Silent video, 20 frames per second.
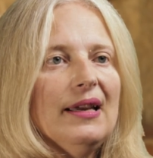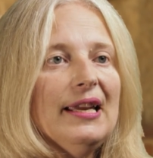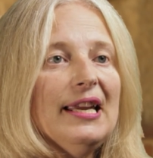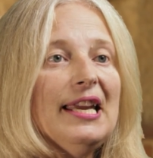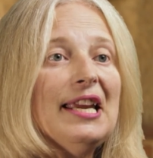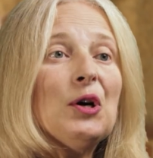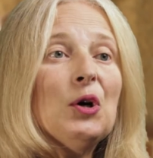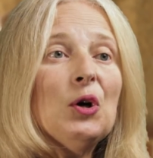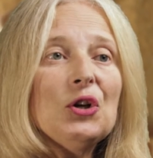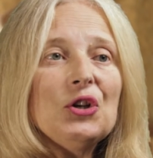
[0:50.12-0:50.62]

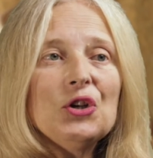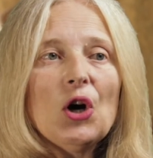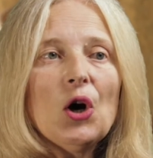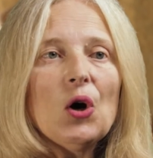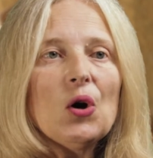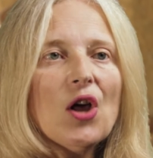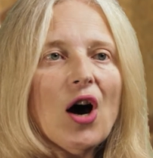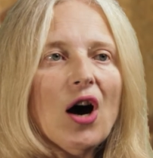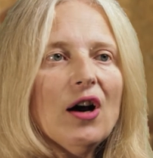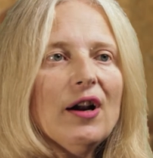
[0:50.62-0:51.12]
He could
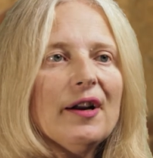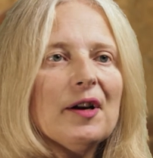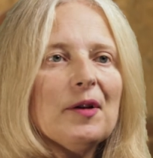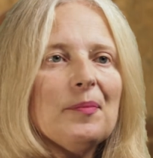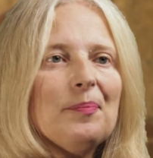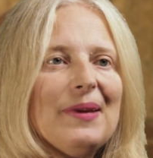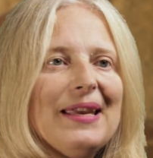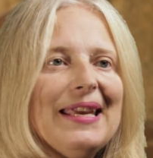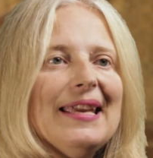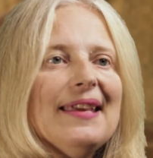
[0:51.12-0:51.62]
no longer
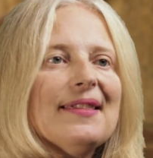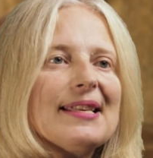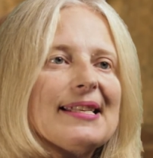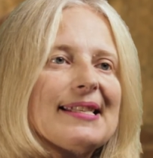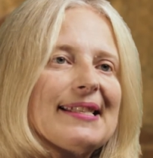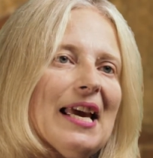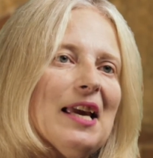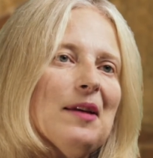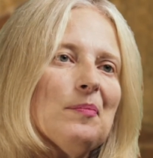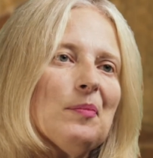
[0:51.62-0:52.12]
be the
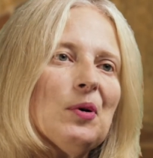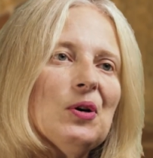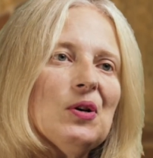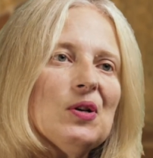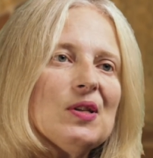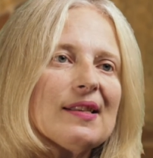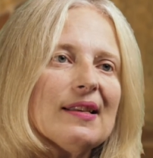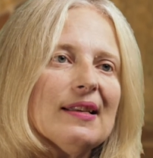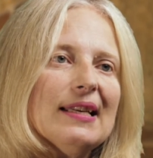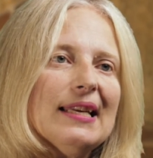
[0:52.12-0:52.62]
same
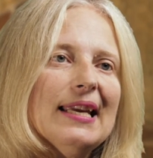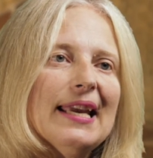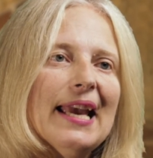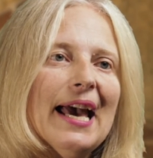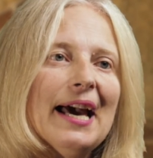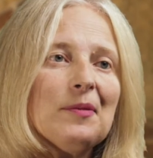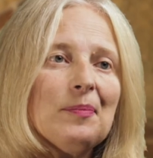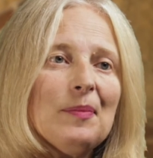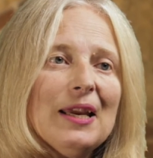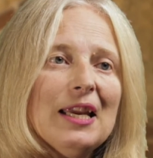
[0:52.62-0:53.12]
person he
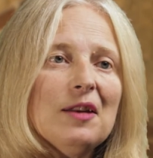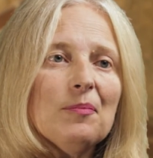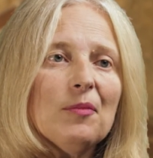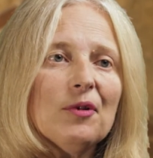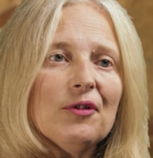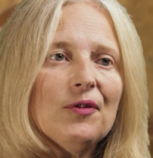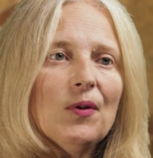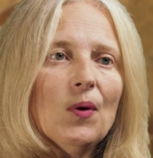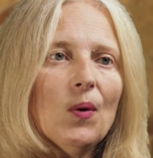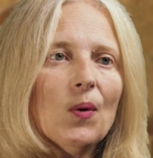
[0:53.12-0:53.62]
had been
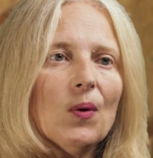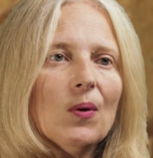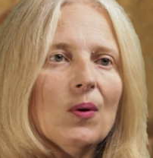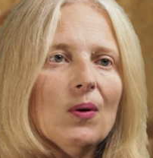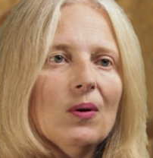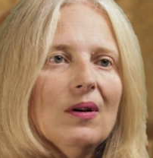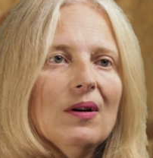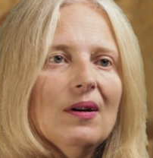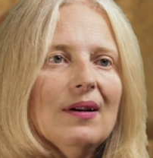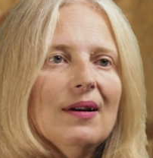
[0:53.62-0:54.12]

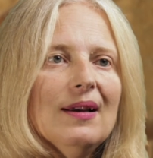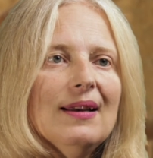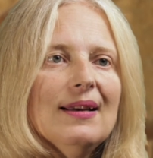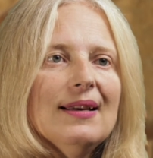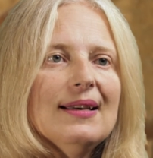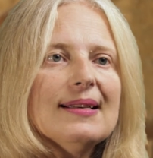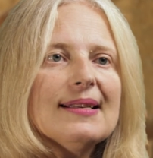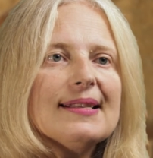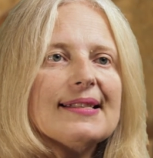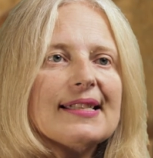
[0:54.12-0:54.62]
before.
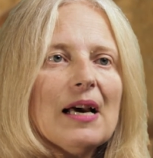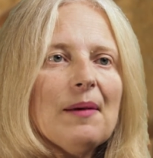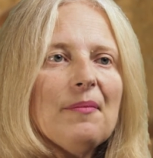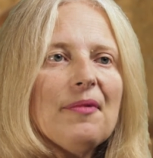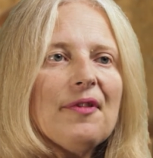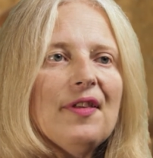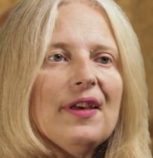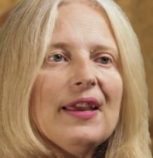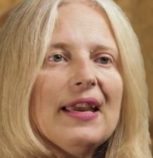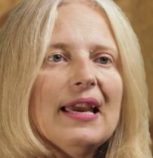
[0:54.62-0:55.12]

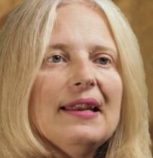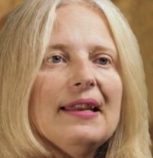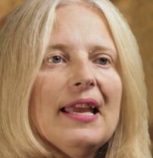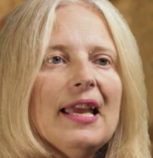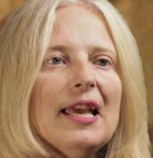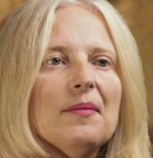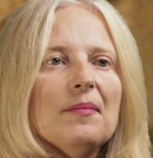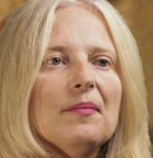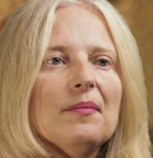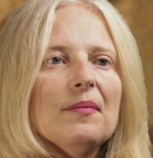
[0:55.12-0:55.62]
Something in
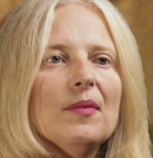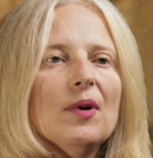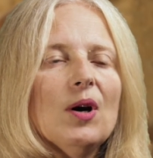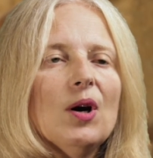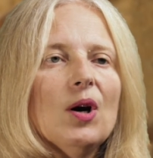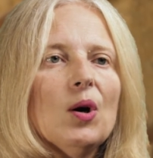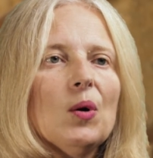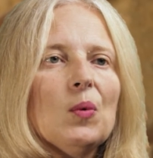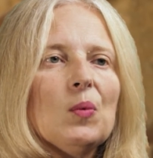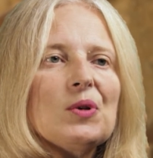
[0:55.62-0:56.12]
him
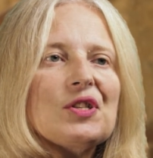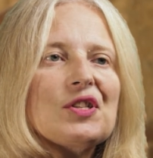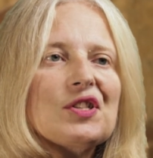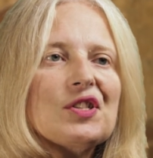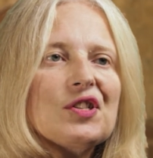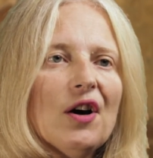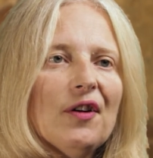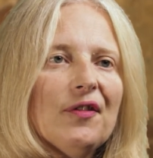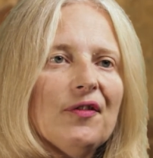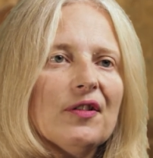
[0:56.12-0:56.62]
was
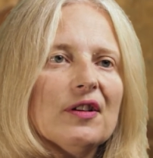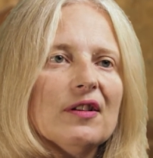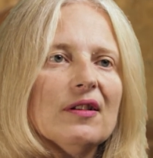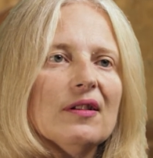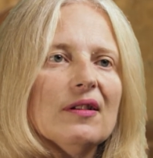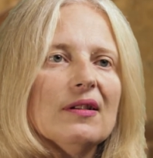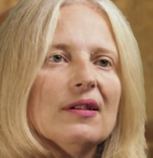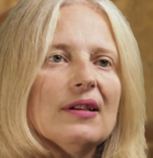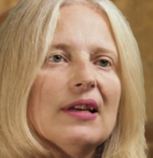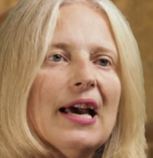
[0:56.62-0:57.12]

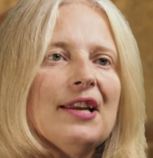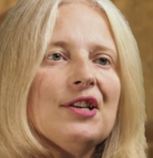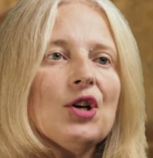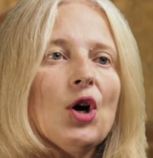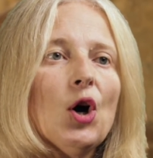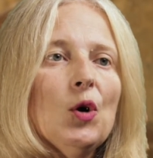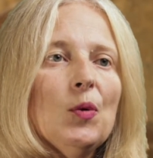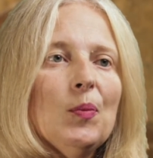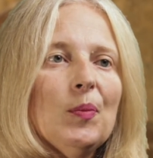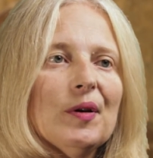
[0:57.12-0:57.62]
softened and
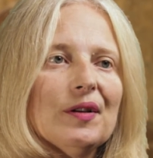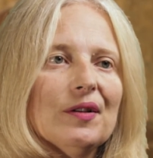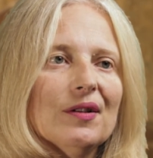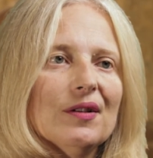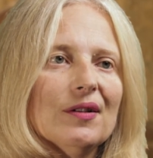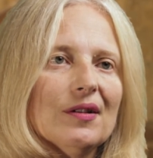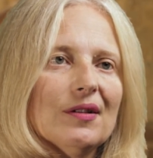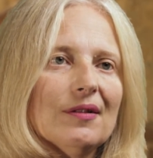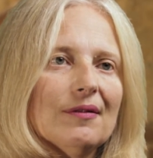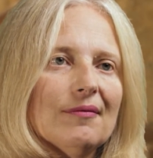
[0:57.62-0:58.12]

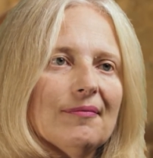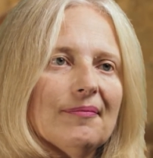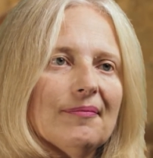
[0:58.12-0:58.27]
opened.